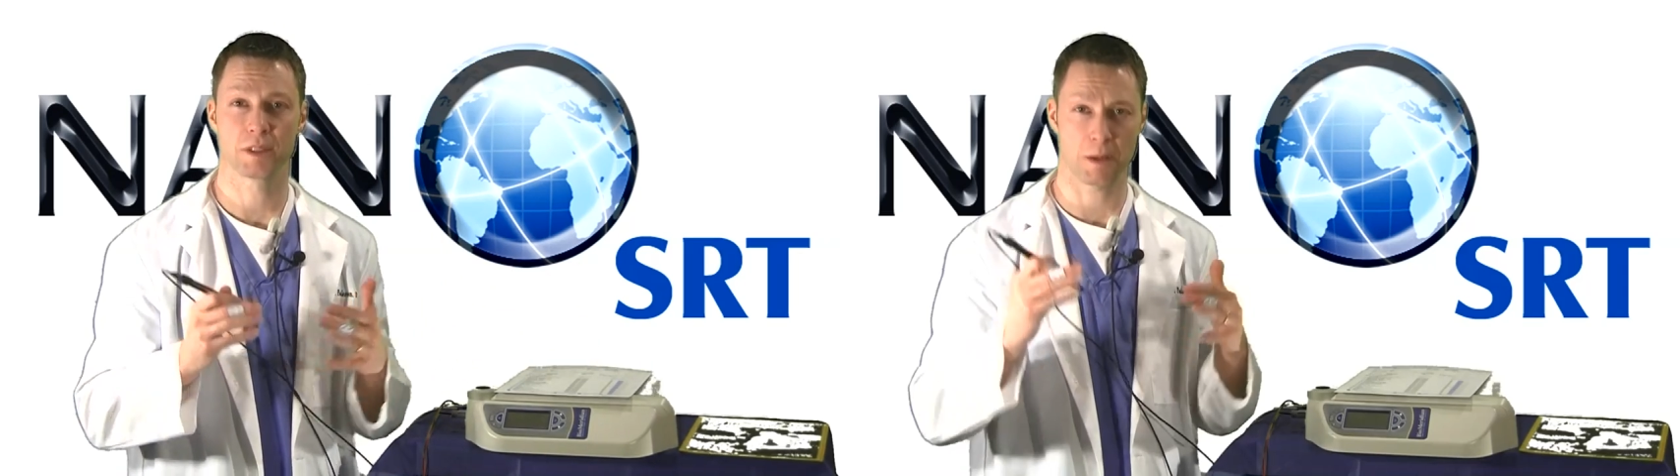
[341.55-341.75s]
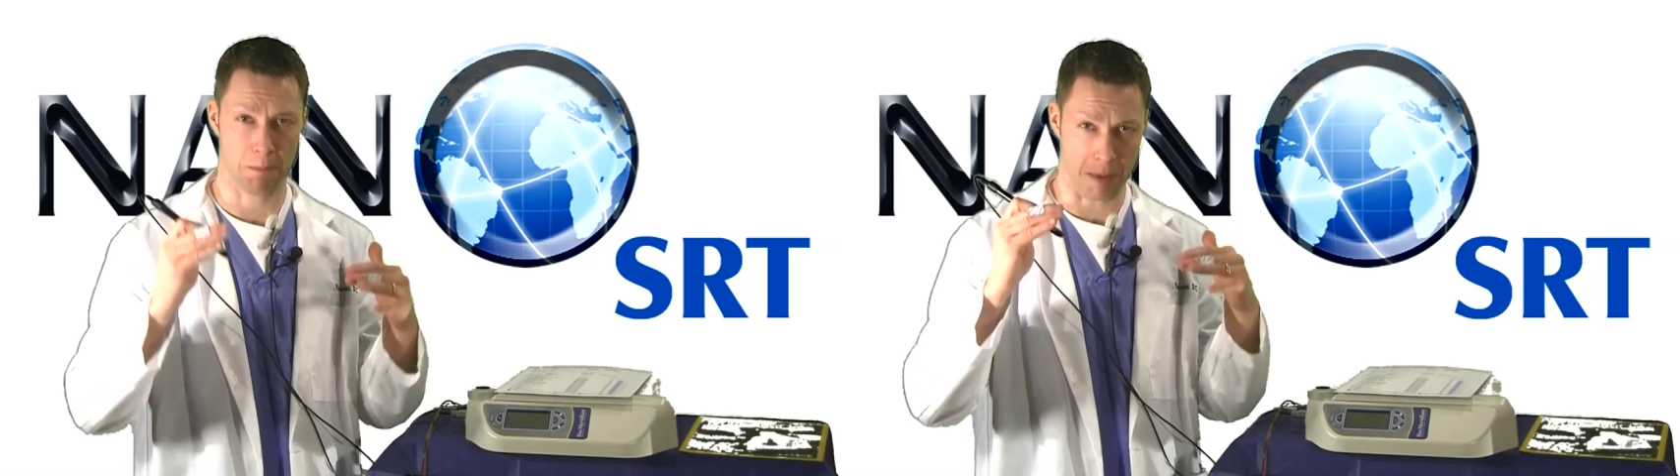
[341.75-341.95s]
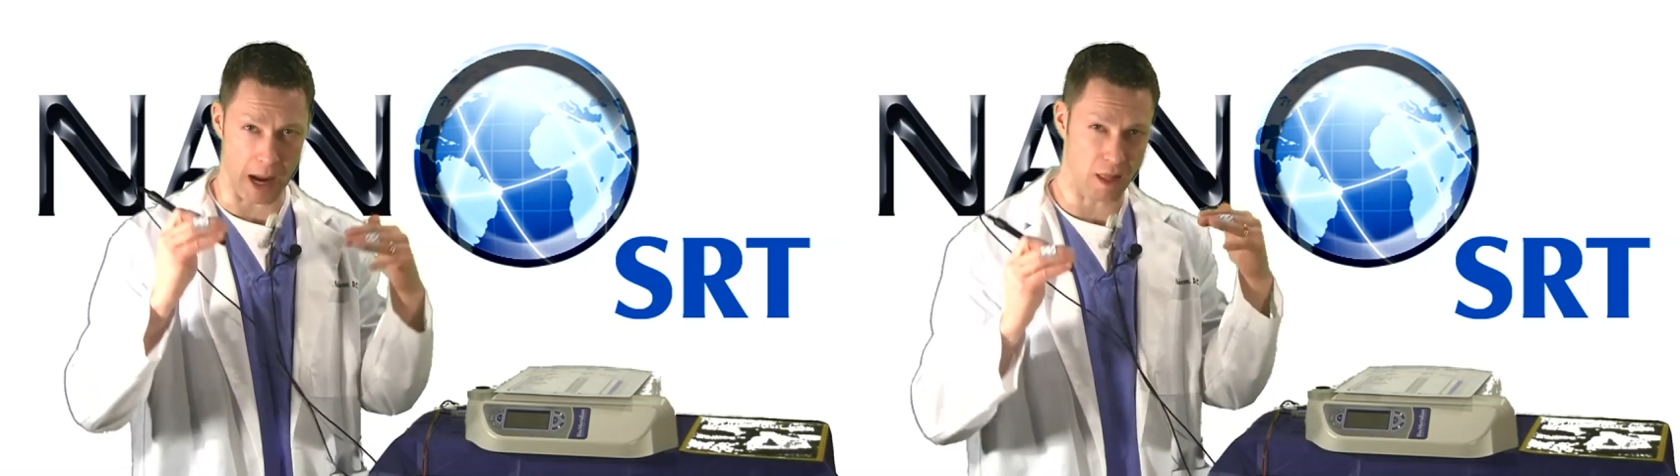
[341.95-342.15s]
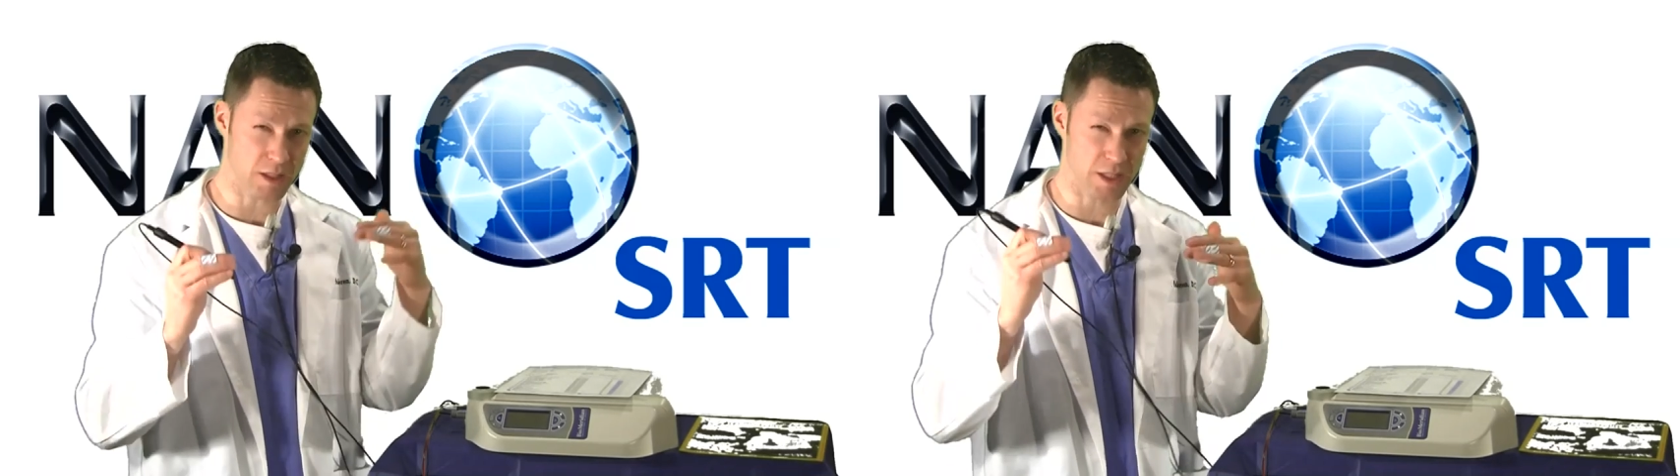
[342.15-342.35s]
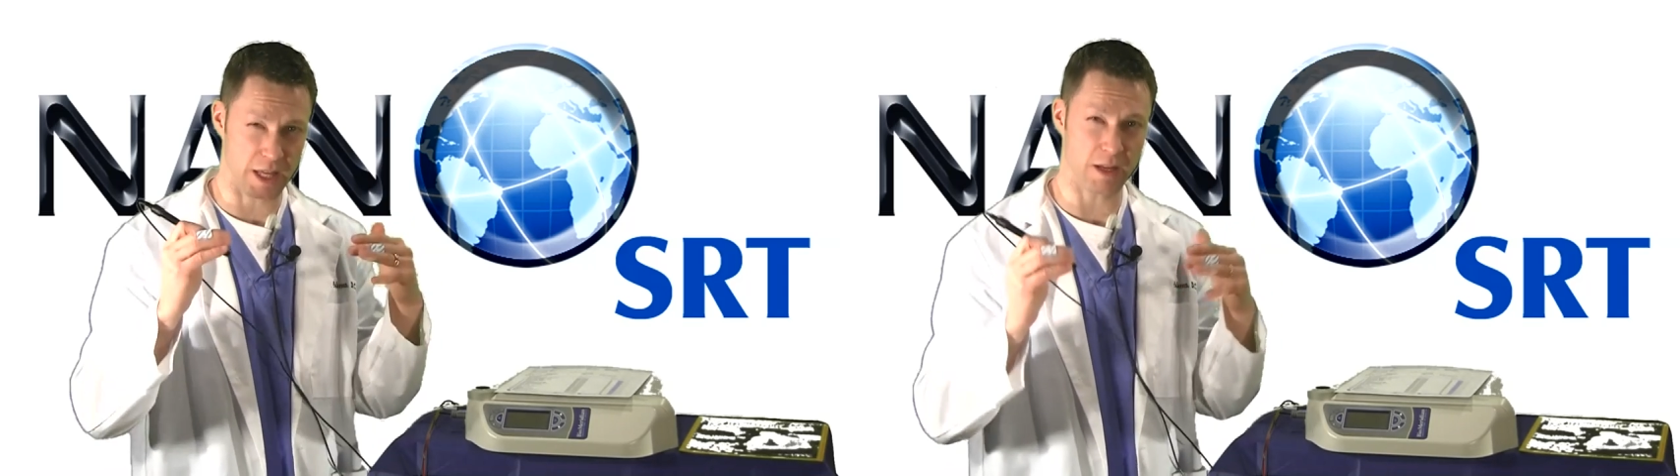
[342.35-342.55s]
to
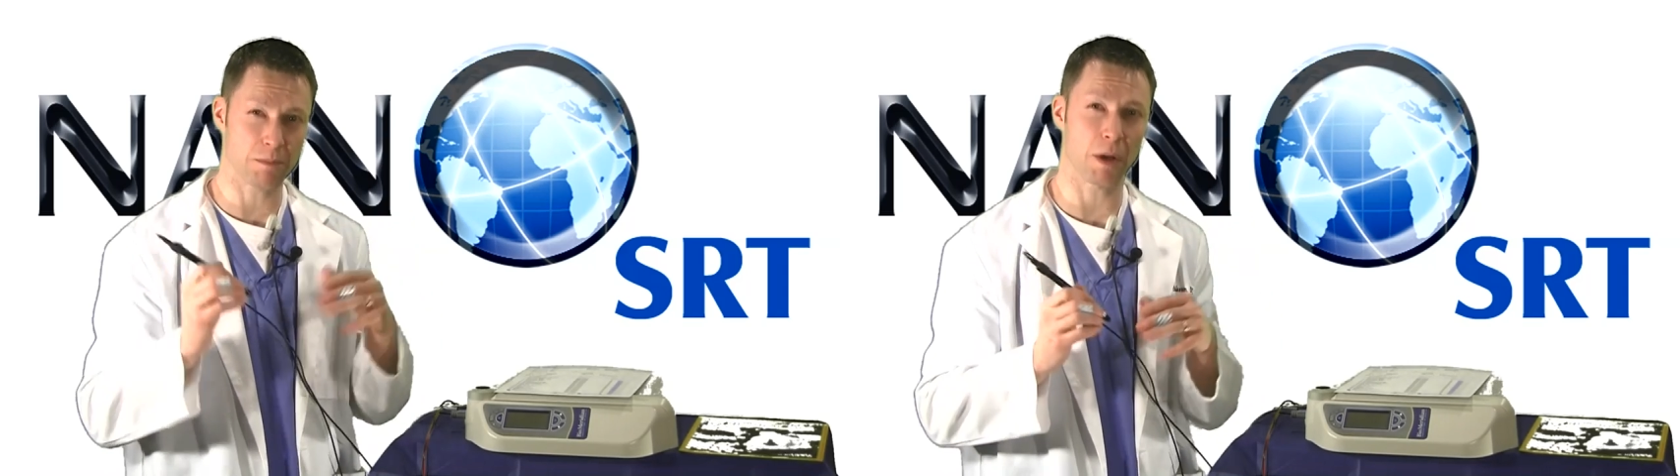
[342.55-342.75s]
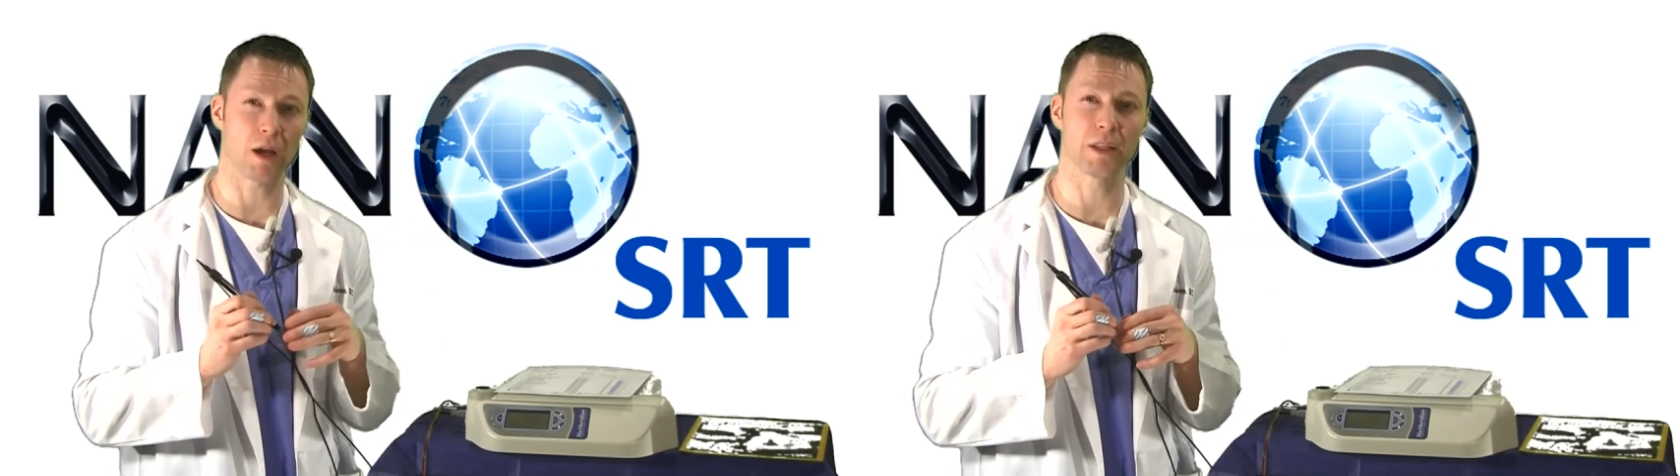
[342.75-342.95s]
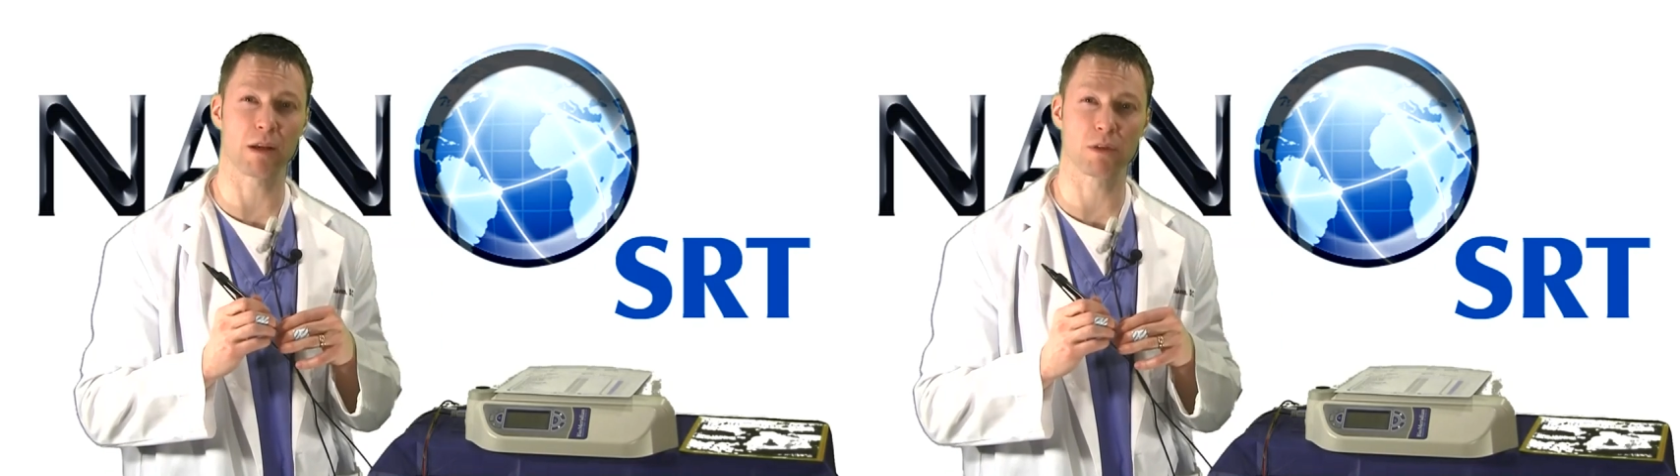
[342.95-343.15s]
balance that